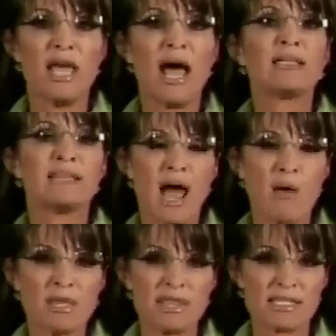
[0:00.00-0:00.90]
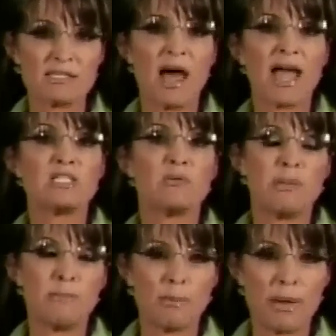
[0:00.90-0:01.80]
allowing this lie to be
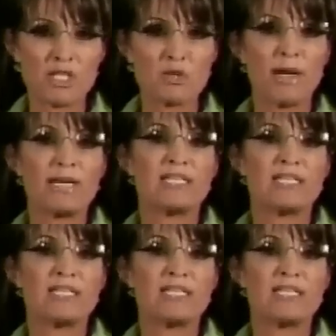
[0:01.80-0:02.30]
perpetuated,